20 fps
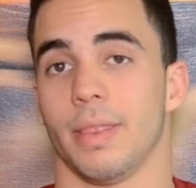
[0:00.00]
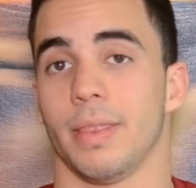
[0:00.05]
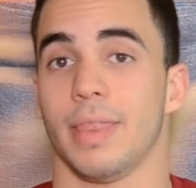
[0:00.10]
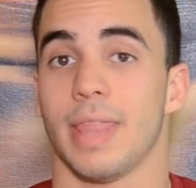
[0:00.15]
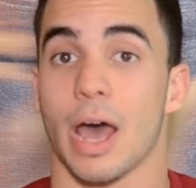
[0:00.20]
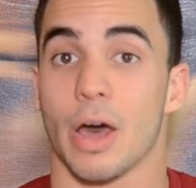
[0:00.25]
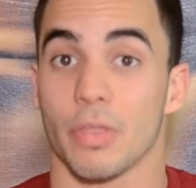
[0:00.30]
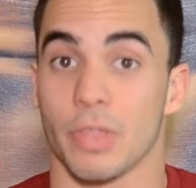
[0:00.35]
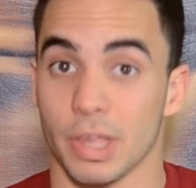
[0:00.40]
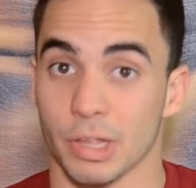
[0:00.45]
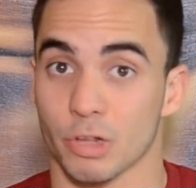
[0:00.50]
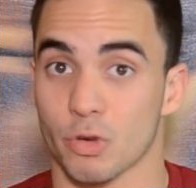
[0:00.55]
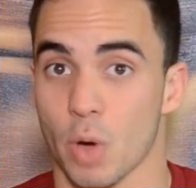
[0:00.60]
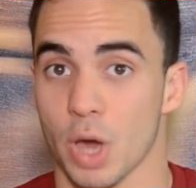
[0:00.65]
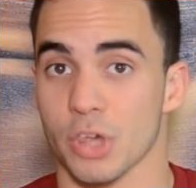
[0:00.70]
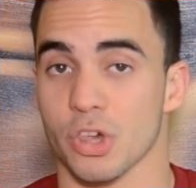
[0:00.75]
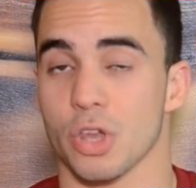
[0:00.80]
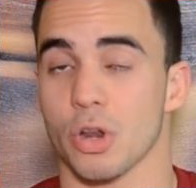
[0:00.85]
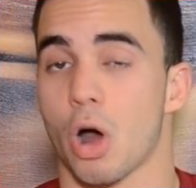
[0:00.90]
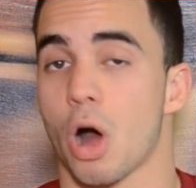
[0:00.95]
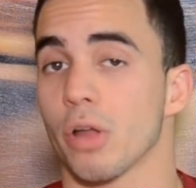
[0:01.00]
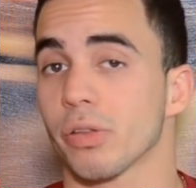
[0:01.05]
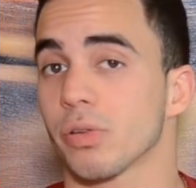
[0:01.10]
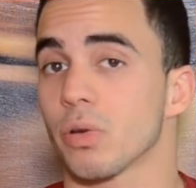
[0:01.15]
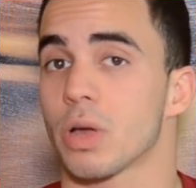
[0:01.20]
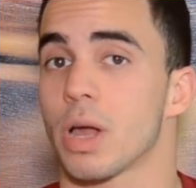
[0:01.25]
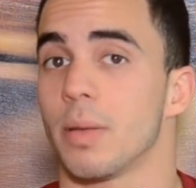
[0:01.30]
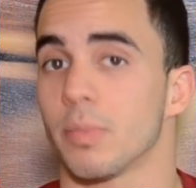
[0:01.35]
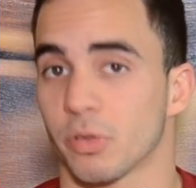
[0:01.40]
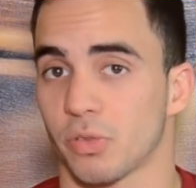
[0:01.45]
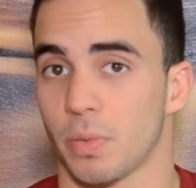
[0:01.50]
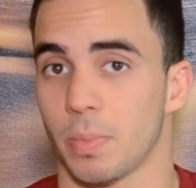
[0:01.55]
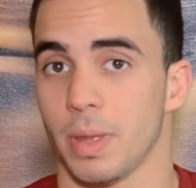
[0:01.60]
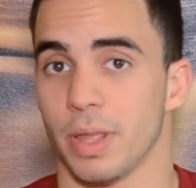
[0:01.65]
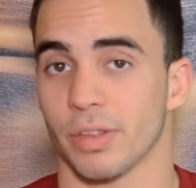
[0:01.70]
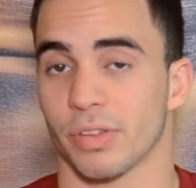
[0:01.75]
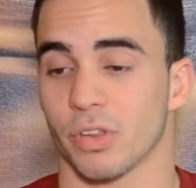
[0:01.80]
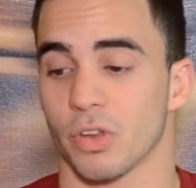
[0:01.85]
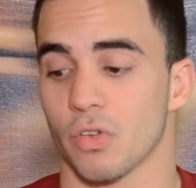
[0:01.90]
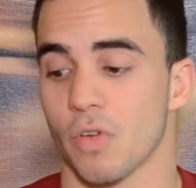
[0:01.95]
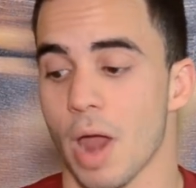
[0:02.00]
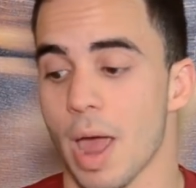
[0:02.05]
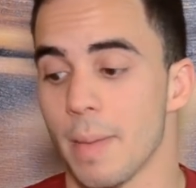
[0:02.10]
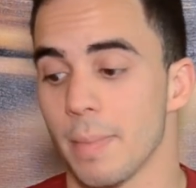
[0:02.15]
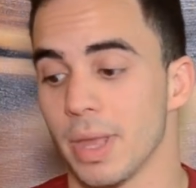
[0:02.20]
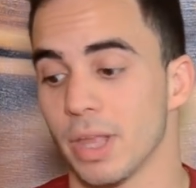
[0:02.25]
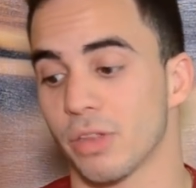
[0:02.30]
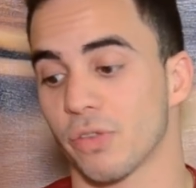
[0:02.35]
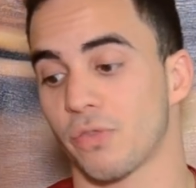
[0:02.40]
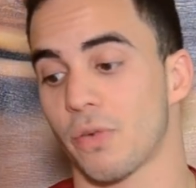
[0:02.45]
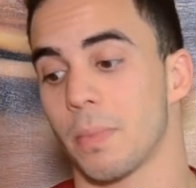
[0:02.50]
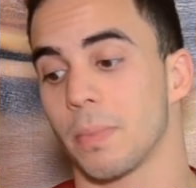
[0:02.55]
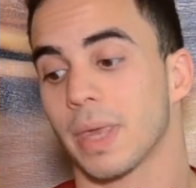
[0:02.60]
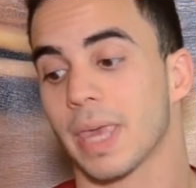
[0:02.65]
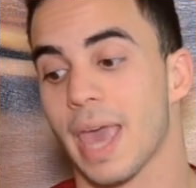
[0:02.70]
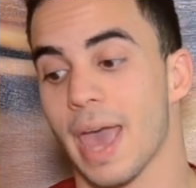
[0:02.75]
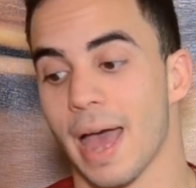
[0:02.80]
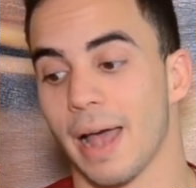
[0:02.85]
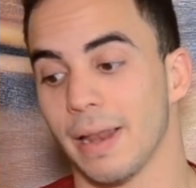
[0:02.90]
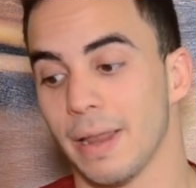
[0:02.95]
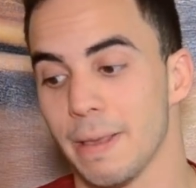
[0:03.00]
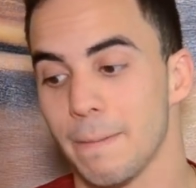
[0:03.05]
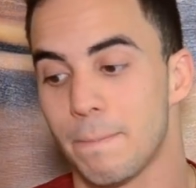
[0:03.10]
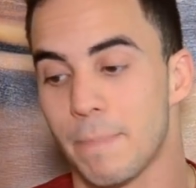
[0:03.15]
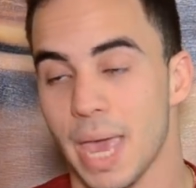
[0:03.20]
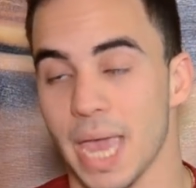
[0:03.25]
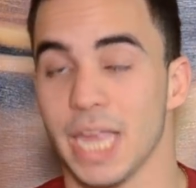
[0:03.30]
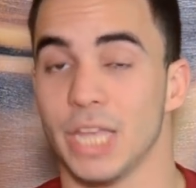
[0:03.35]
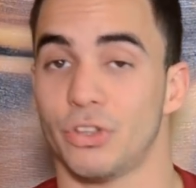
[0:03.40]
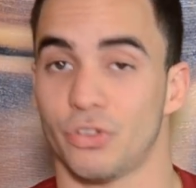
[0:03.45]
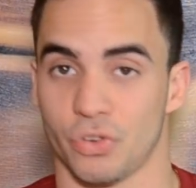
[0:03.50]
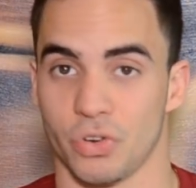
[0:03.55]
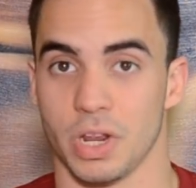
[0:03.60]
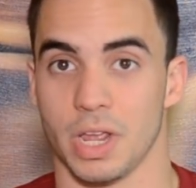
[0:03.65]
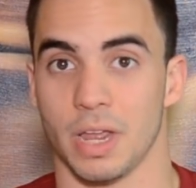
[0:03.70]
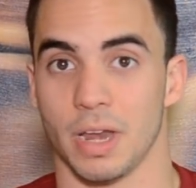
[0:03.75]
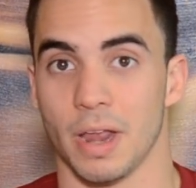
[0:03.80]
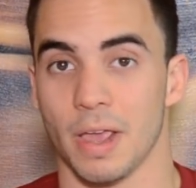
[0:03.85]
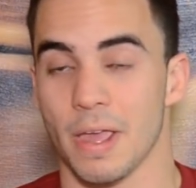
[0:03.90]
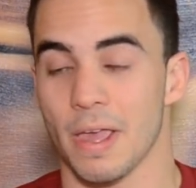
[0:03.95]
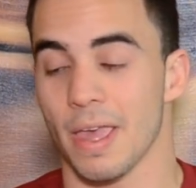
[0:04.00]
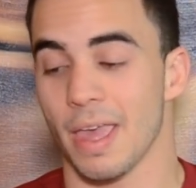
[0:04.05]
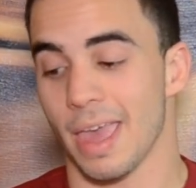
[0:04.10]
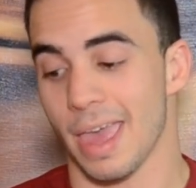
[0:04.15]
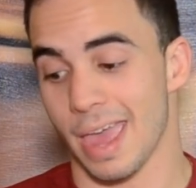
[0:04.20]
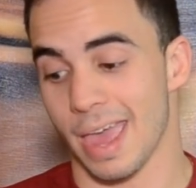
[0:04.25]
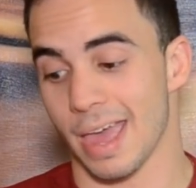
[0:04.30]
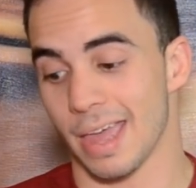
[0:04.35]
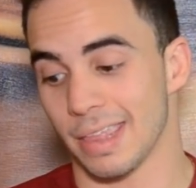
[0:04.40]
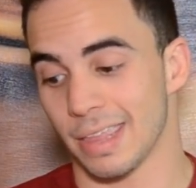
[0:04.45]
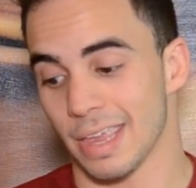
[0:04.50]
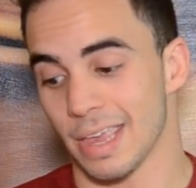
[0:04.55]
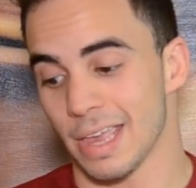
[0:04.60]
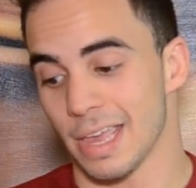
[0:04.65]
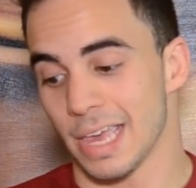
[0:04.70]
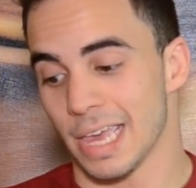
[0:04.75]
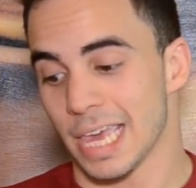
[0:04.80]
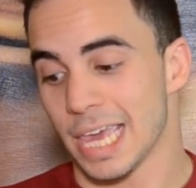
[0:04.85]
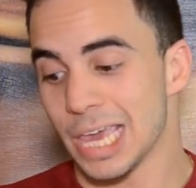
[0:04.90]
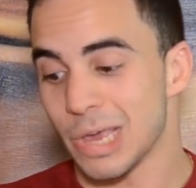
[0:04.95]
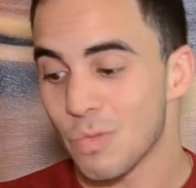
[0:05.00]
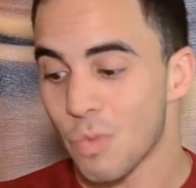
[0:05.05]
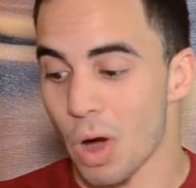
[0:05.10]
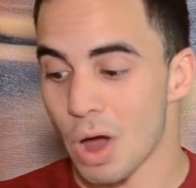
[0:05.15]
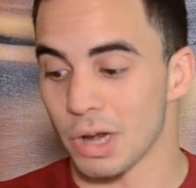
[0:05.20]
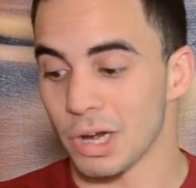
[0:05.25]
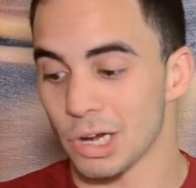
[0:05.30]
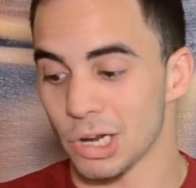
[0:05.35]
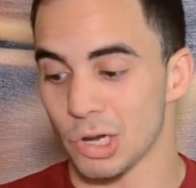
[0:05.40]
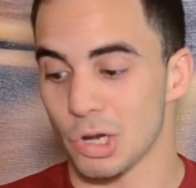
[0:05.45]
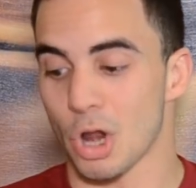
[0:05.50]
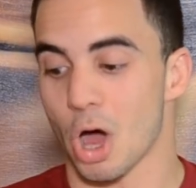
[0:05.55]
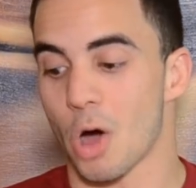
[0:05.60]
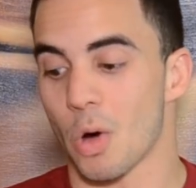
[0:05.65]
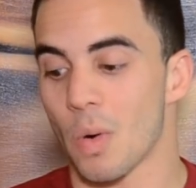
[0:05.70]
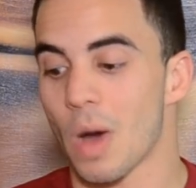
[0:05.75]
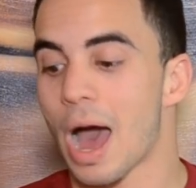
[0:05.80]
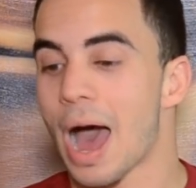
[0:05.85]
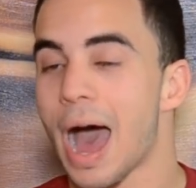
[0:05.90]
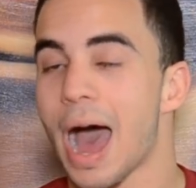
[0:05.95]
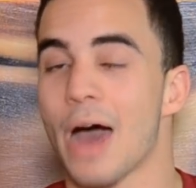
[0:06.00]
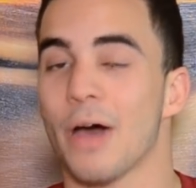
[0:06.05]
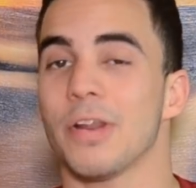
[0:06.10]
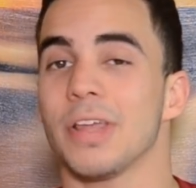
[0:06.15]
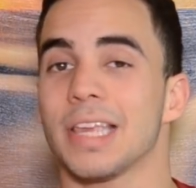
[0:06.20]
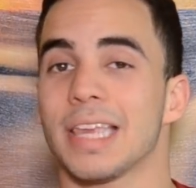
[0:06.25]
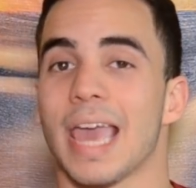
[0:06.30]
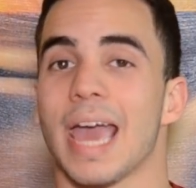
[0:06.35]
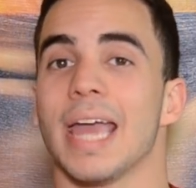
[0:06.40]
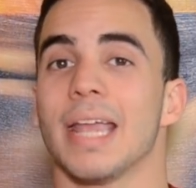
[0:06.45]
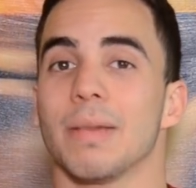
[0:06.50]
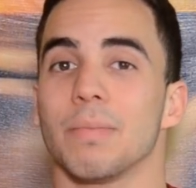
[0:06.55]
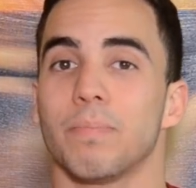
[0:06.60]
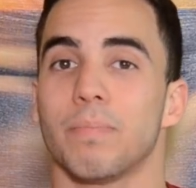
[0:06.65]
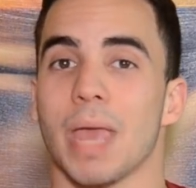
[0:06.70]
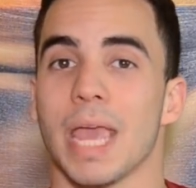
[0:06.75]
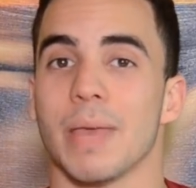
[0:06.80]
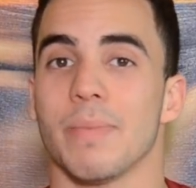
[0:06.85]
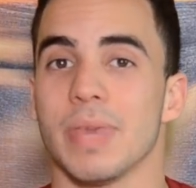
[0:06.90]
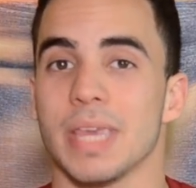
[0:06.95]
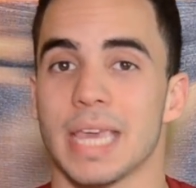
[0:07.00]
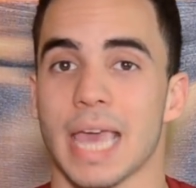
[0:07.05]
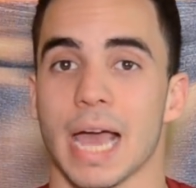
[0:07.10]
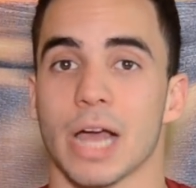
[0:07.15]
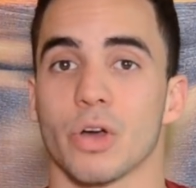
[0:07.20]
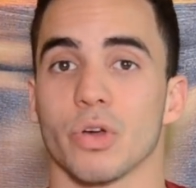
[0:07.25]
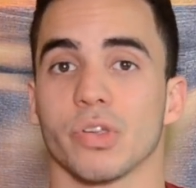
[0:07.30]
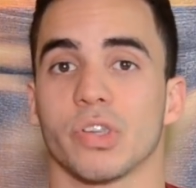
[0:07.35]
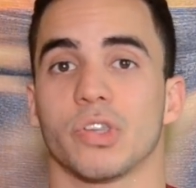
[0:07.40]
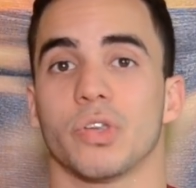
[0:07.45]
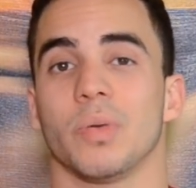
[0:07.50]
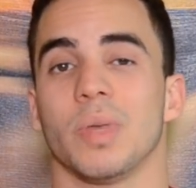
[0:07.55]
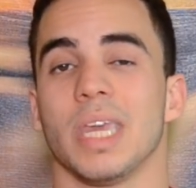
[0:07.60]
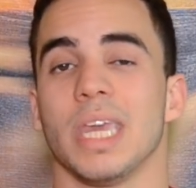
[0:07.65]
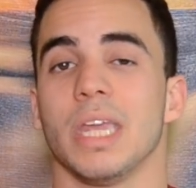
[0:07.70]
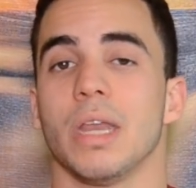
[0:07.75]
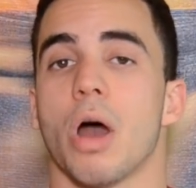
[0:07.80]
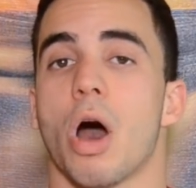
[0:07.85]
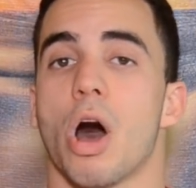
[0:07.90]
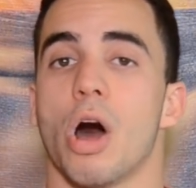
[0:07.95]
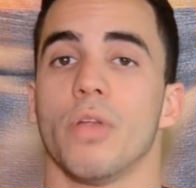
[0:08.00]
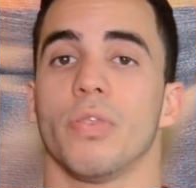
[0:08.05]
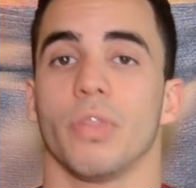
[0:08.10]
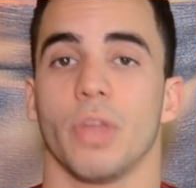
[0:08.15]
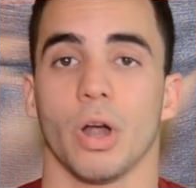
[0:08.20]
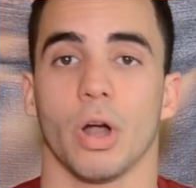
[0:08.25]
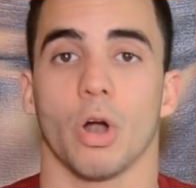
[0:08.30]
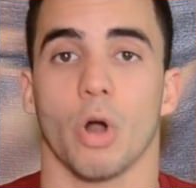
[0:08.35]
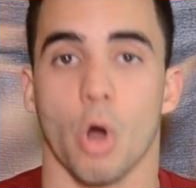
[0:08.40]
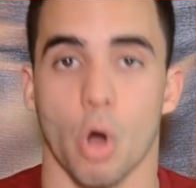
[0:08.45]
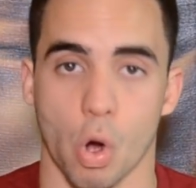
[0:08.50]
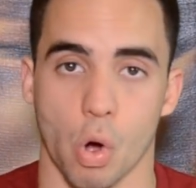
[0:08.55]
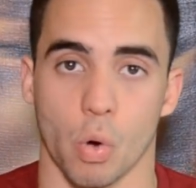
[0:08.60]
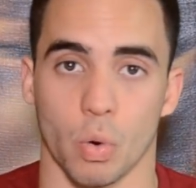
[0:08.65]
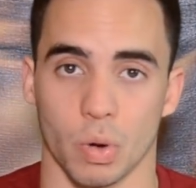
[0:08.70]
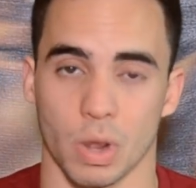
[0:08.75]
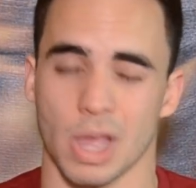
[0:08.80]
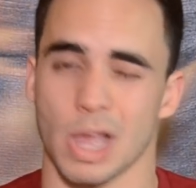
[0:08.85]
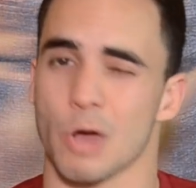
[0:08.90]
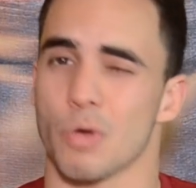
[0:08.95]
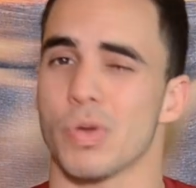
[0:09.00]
Now, this question also comes from Instagram. It's from Cali Patriot, and he wanted to know how to get baby geckos to eat on their own.